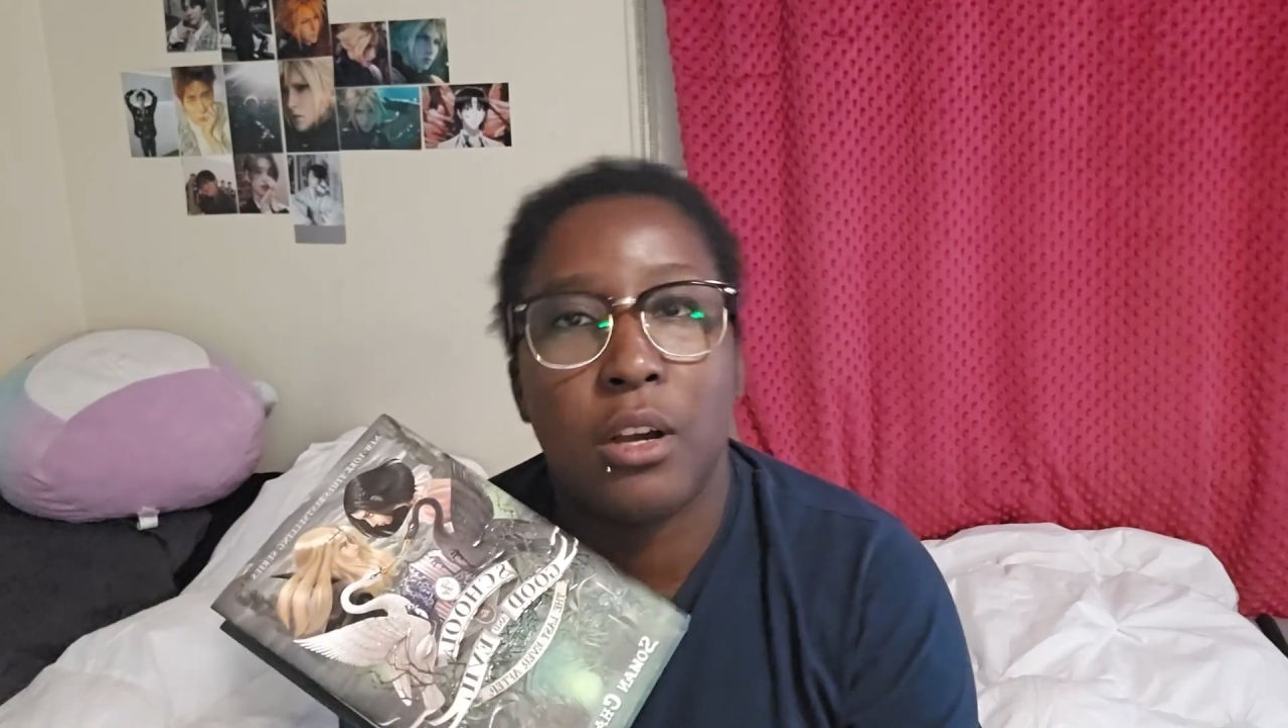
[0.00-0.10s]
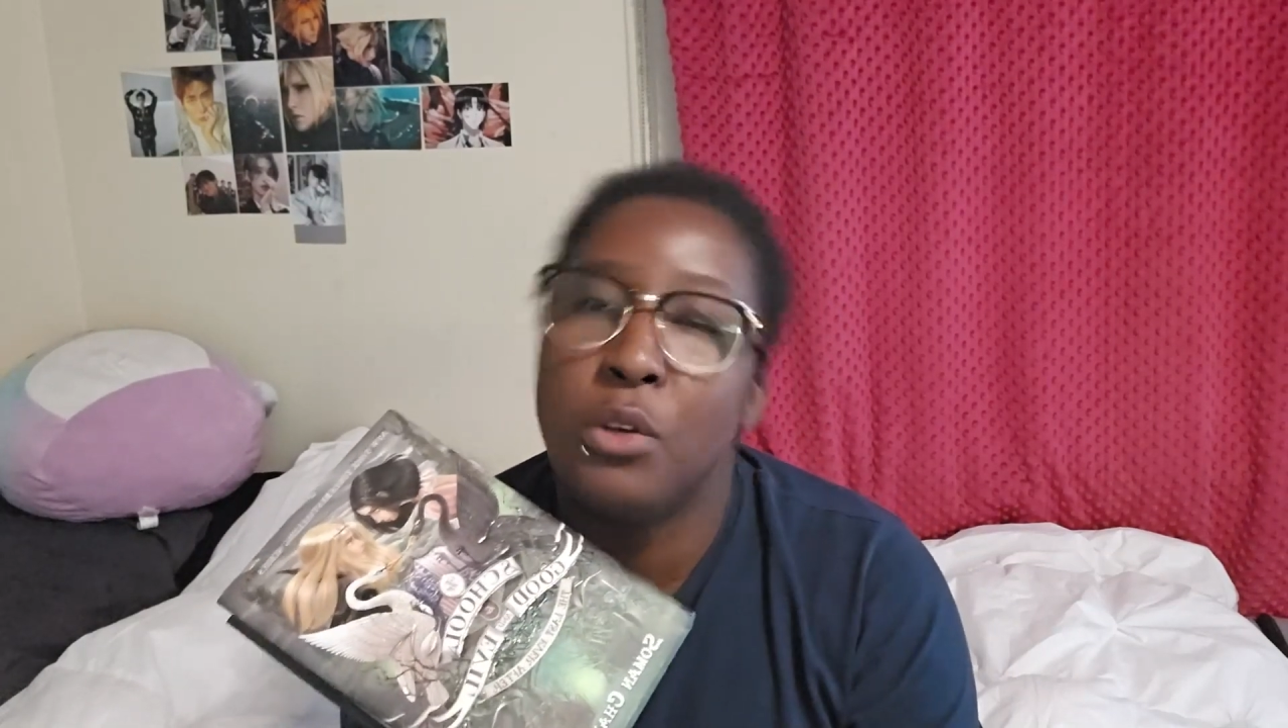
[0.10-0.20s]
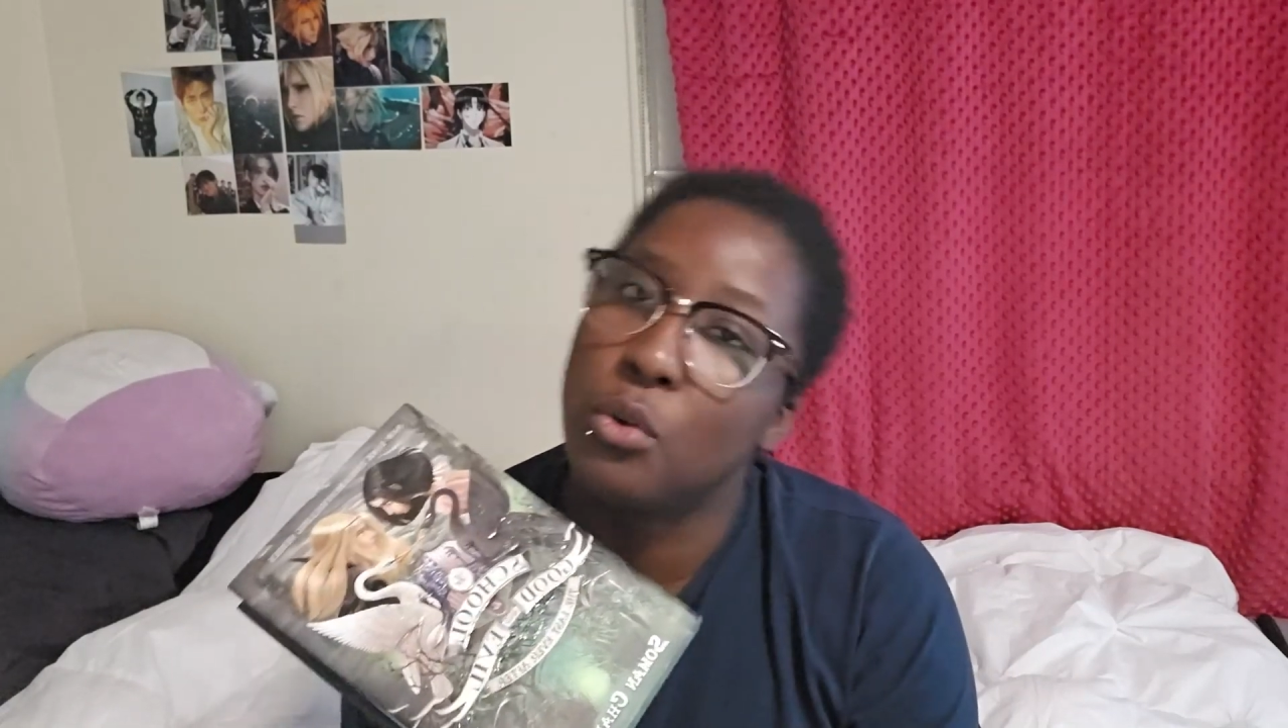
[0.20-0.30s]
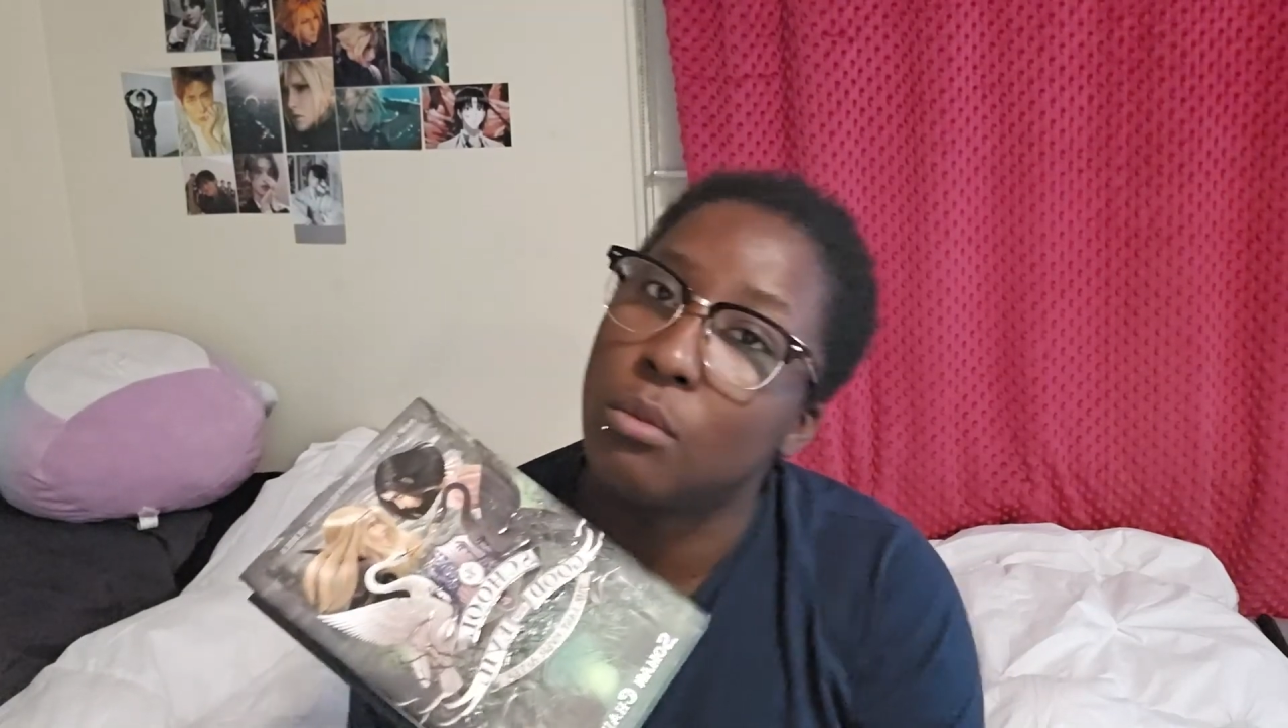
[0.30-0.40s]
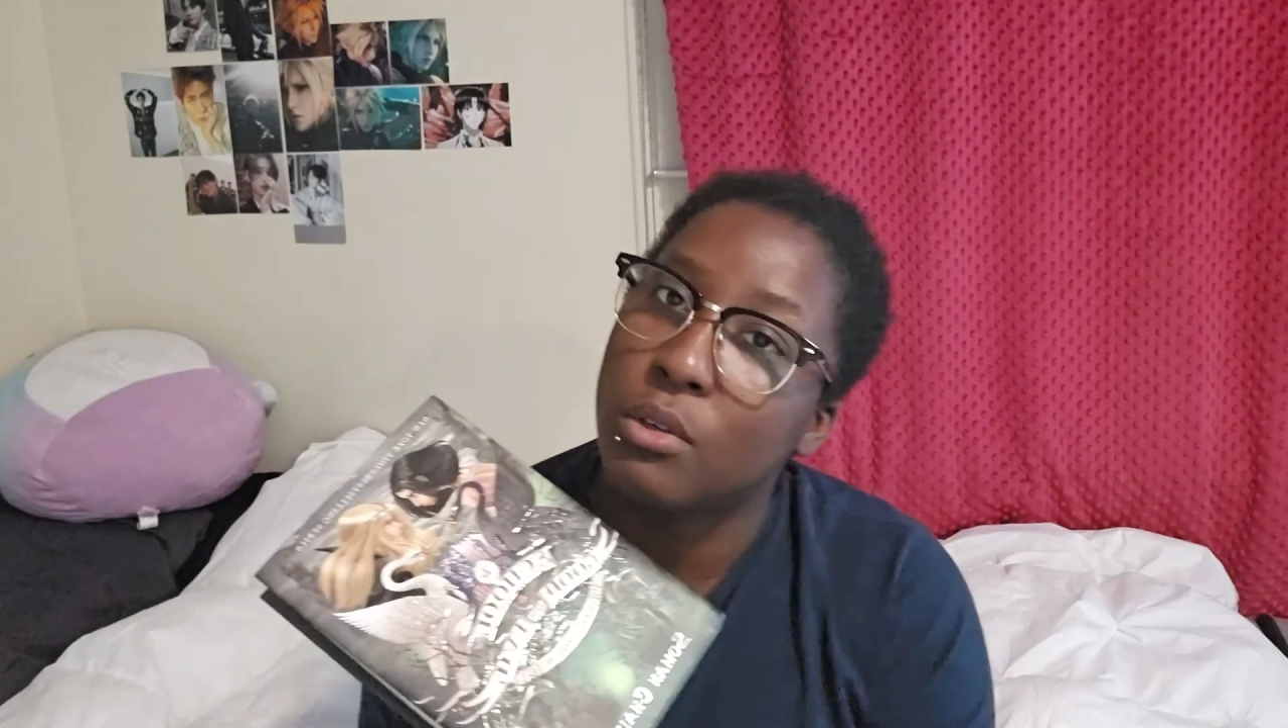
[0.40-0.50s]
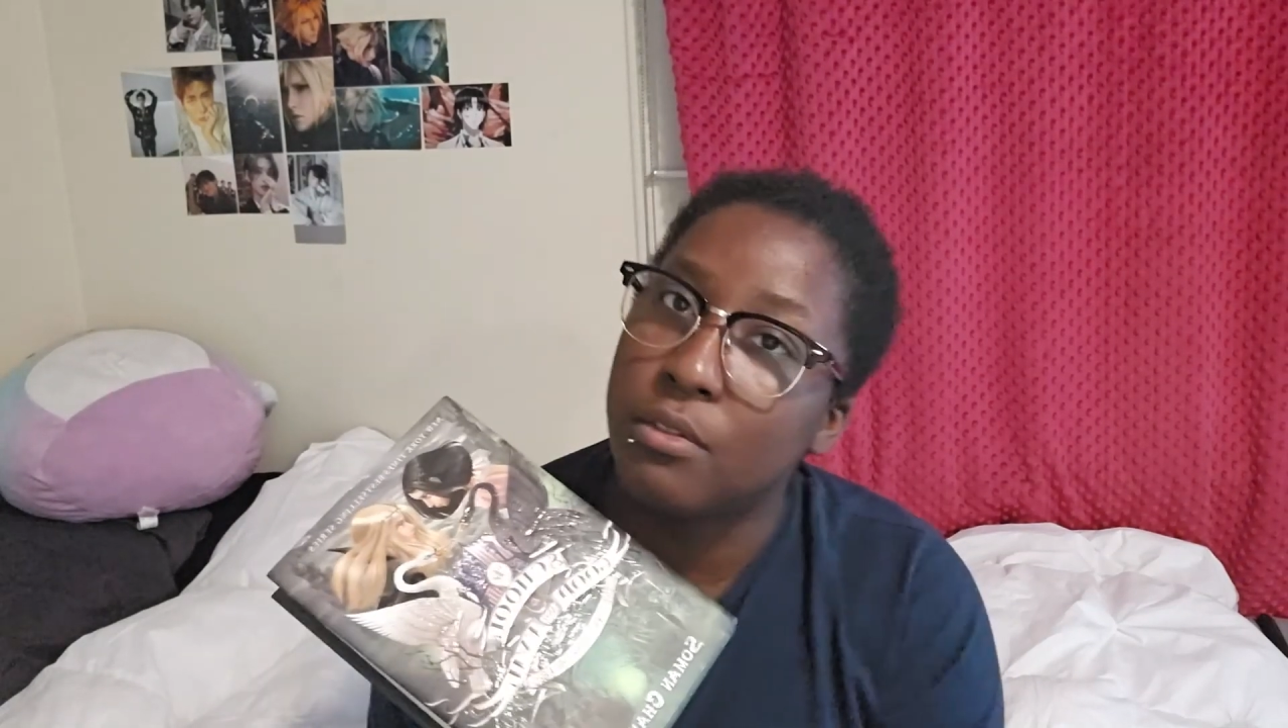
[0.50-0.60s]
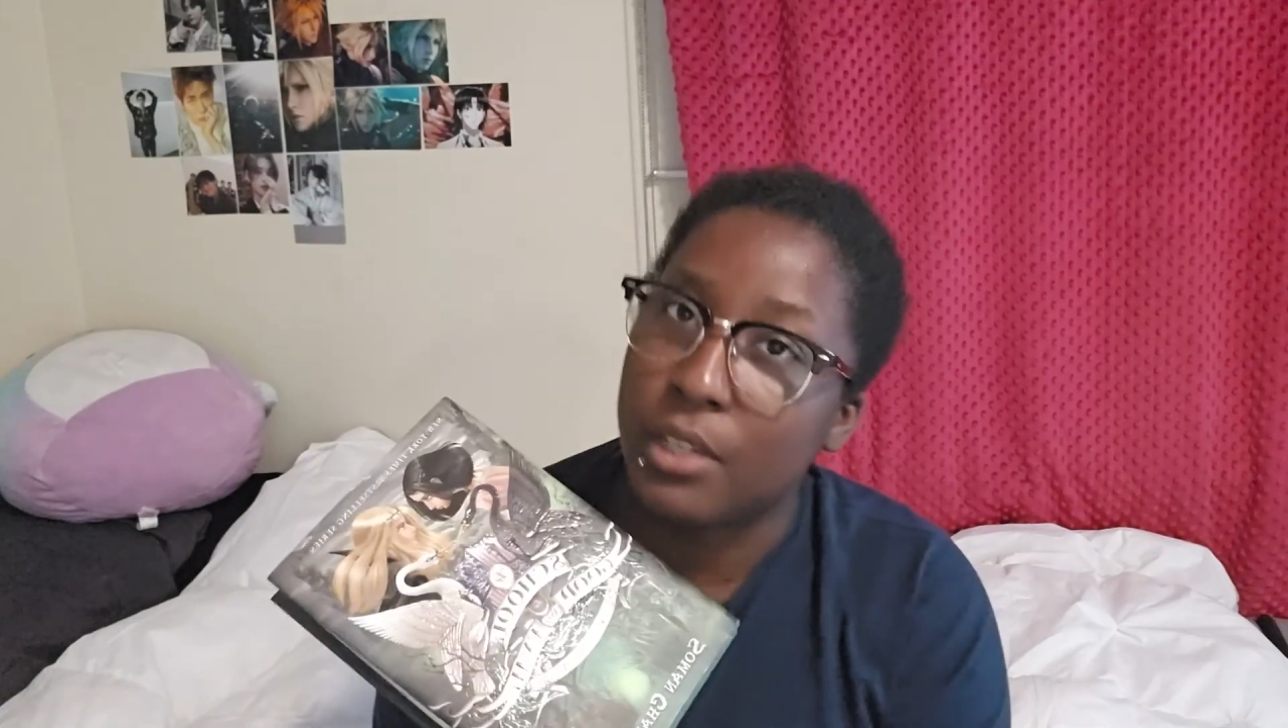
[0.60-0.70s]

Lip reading: a normal